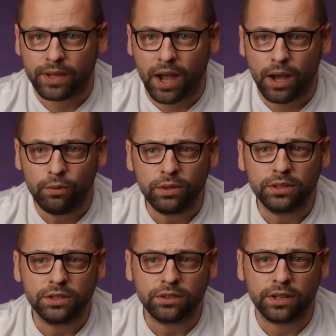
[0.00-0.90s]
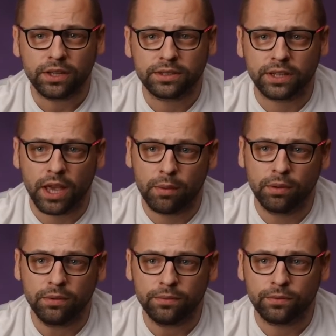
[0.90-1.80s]
I will disconnect the
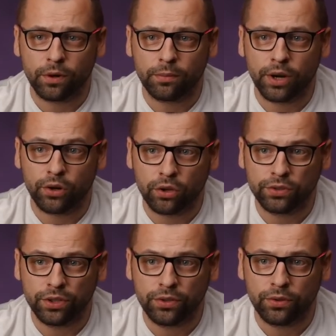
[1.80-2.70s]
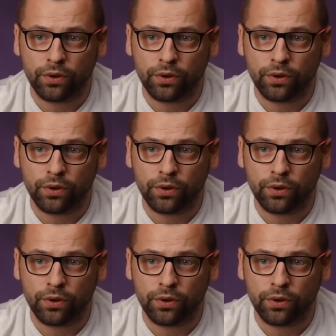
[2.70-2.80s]
cable from my router